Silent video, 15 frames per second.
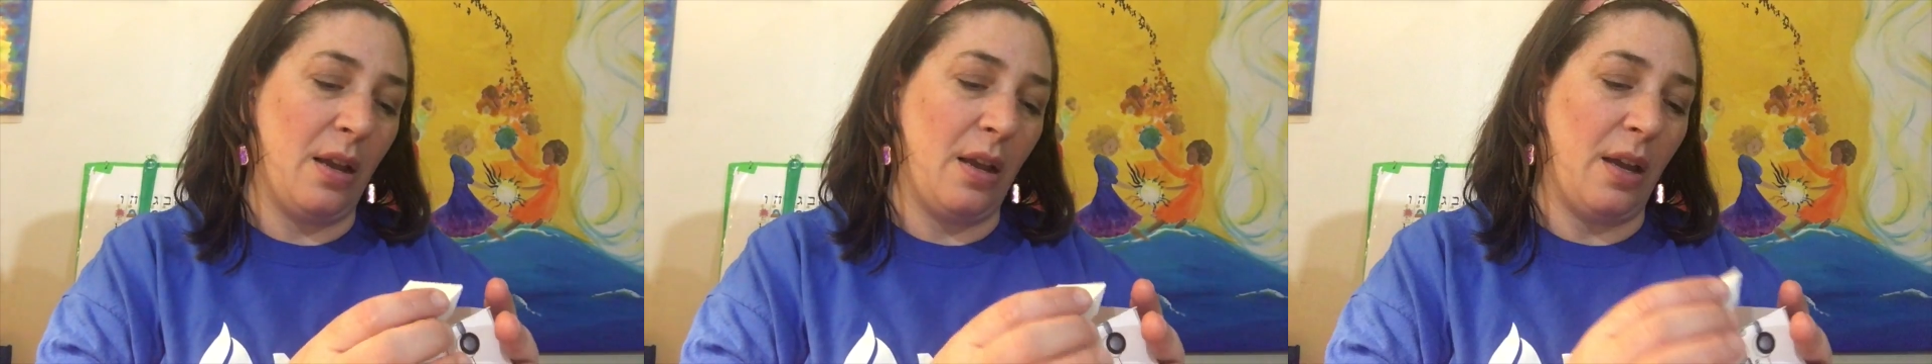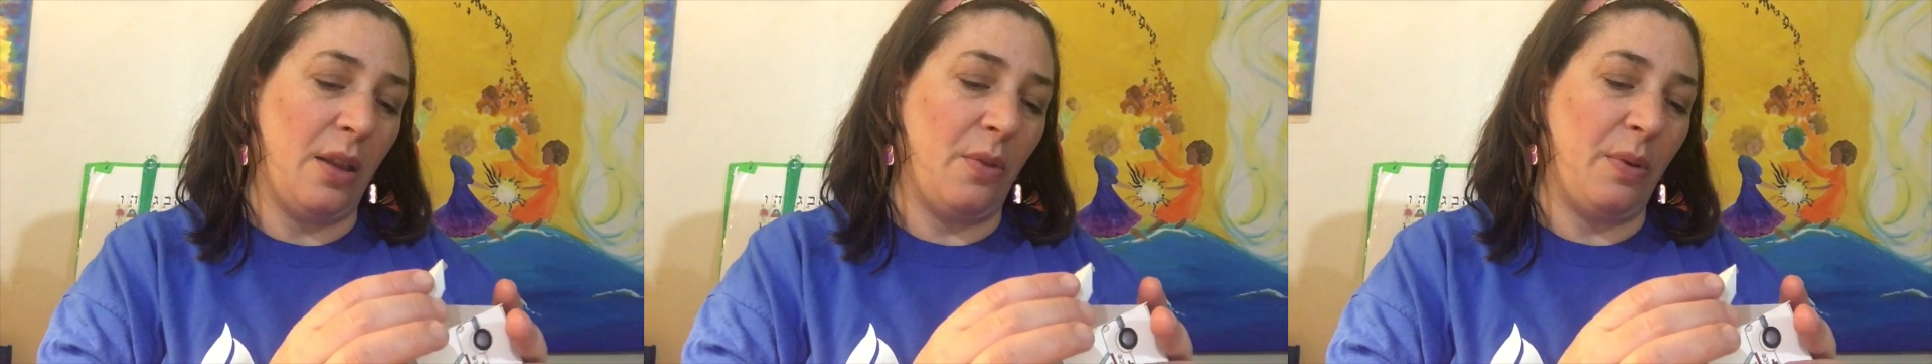
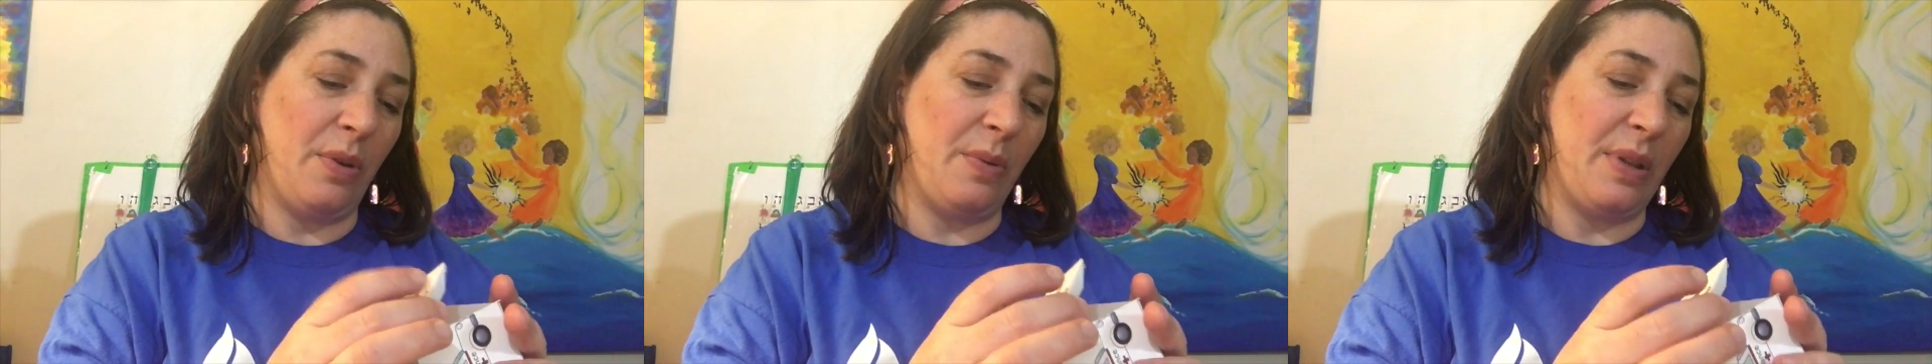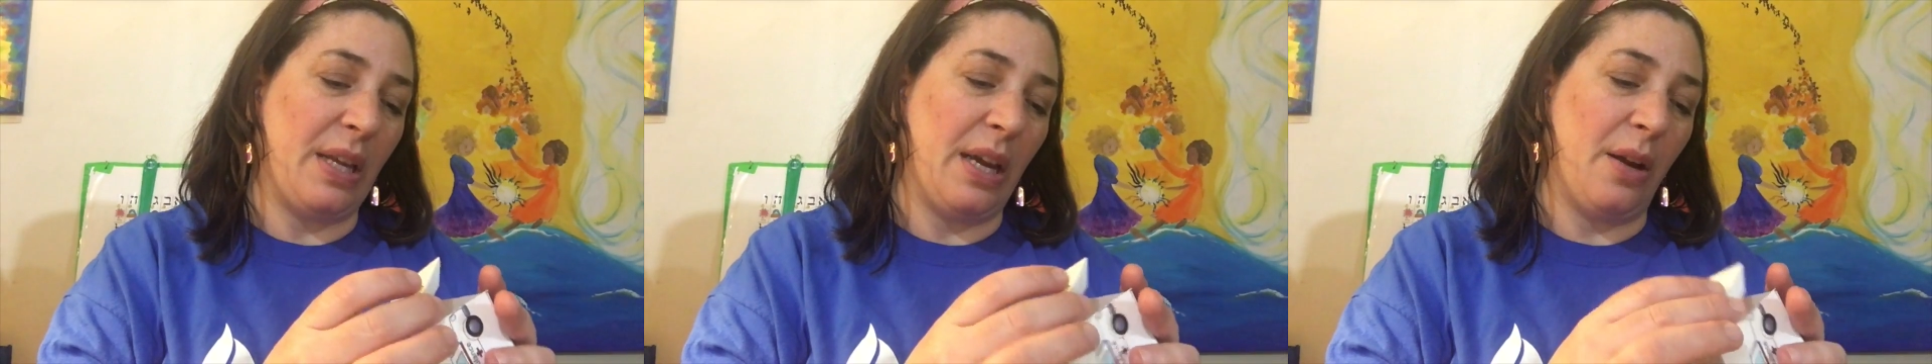And the one
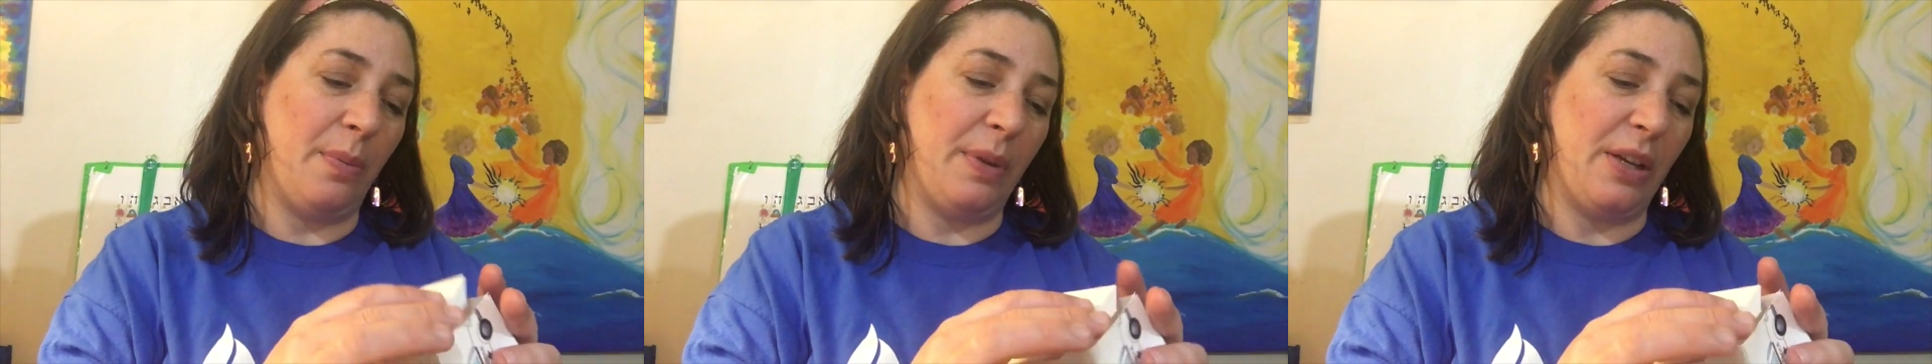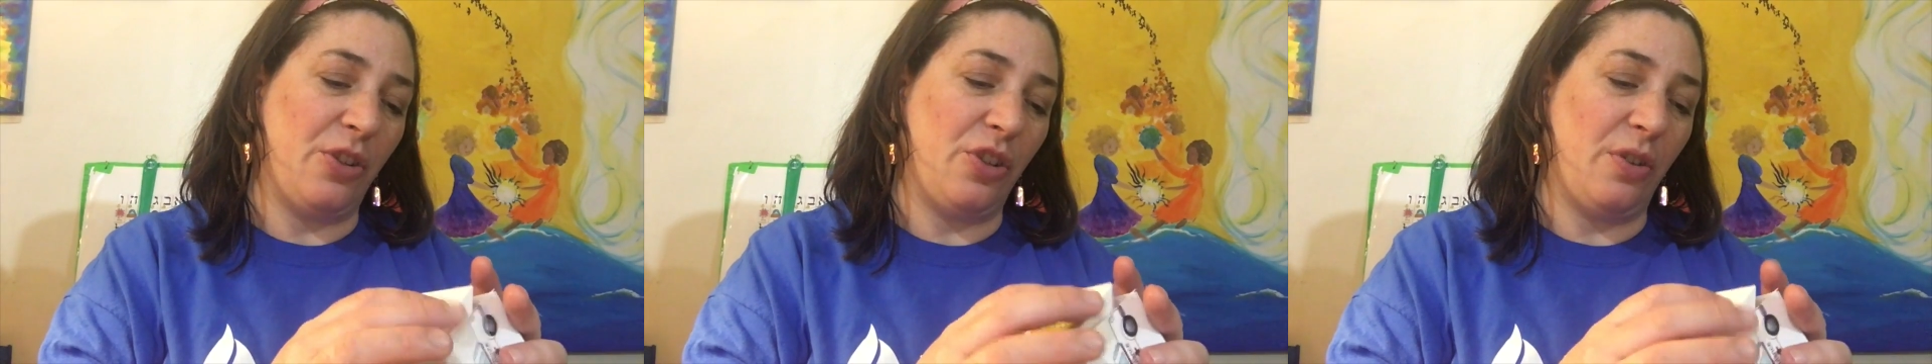with the
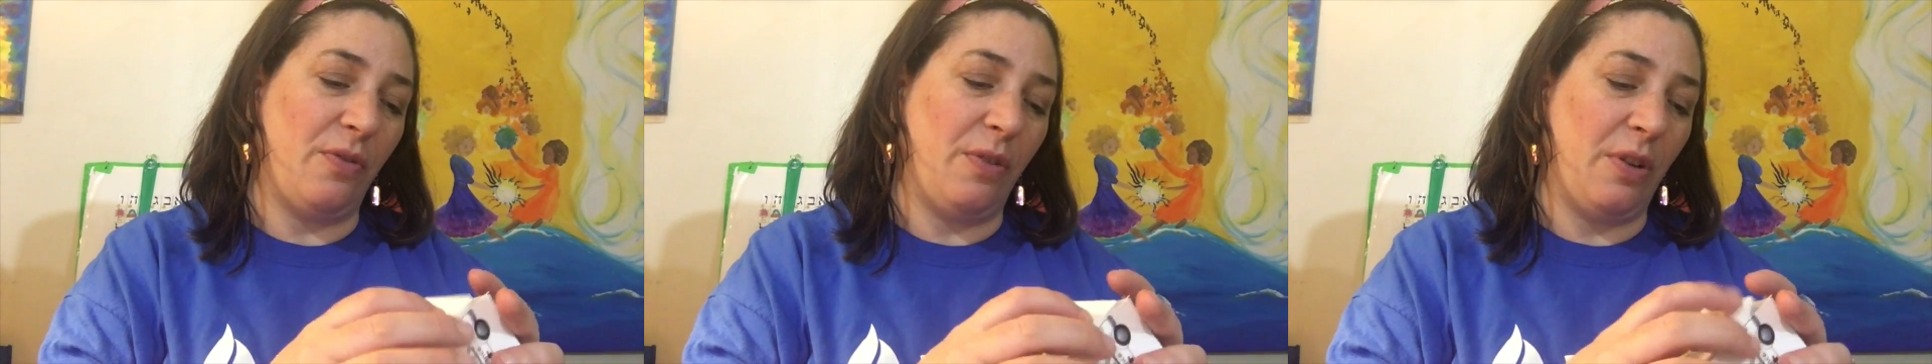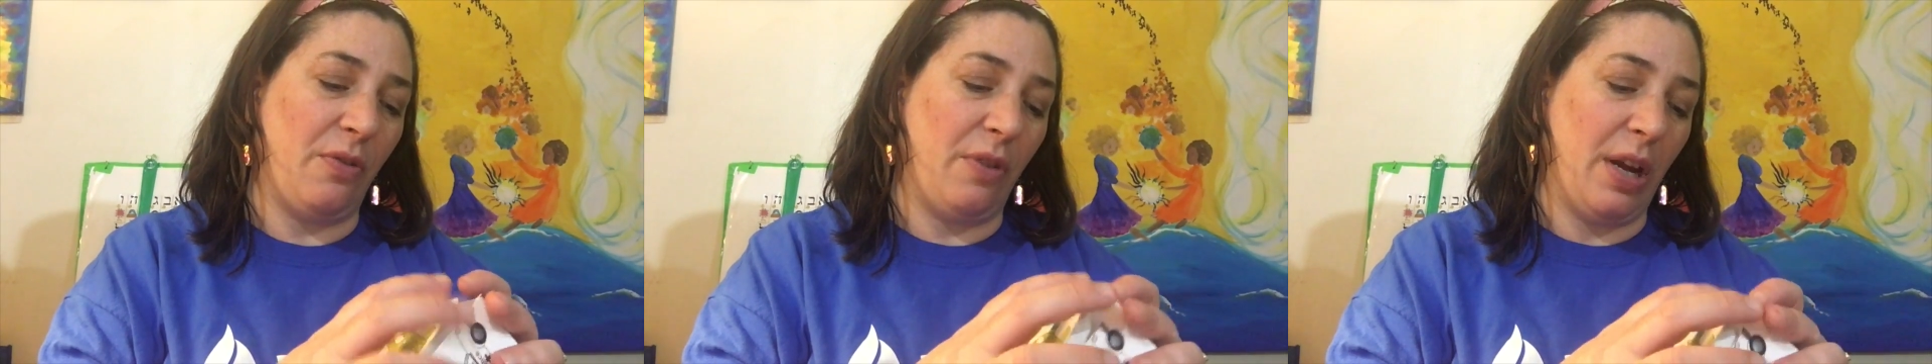airplane should
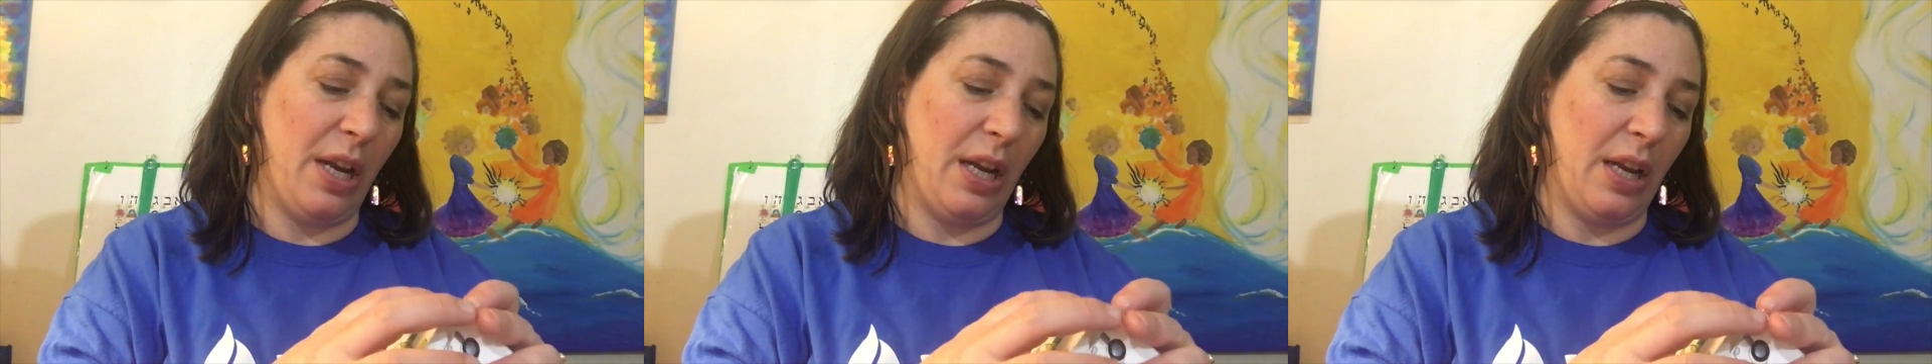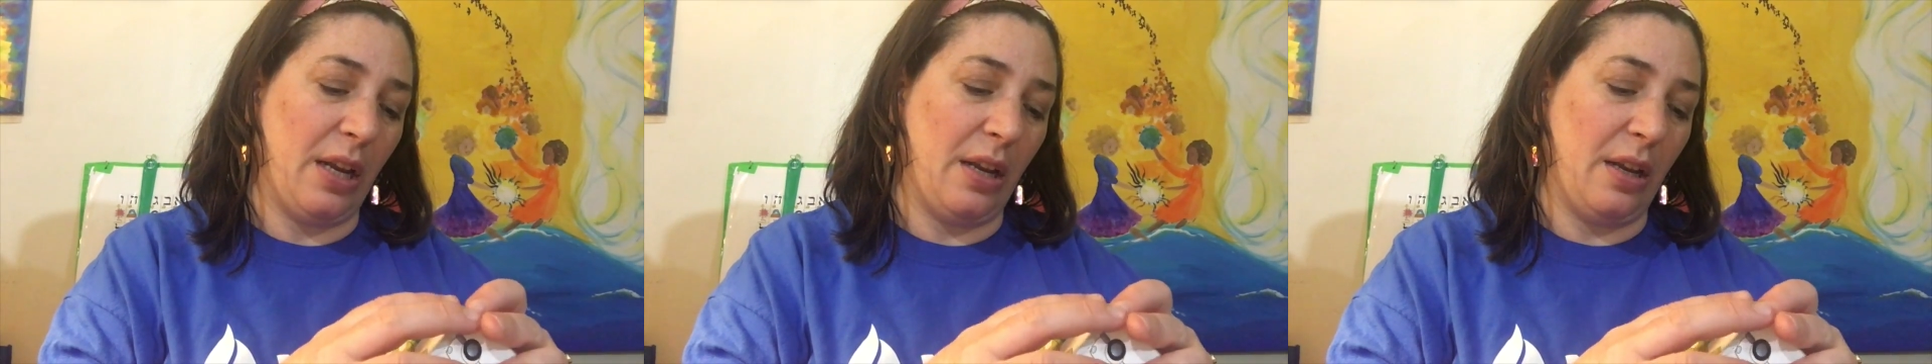fit right
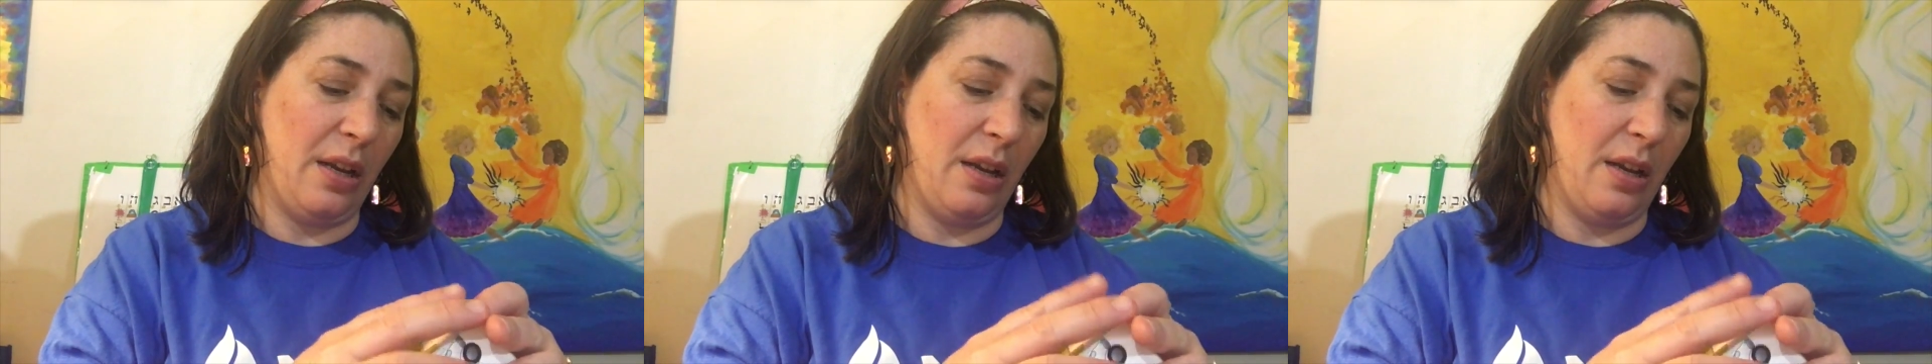in.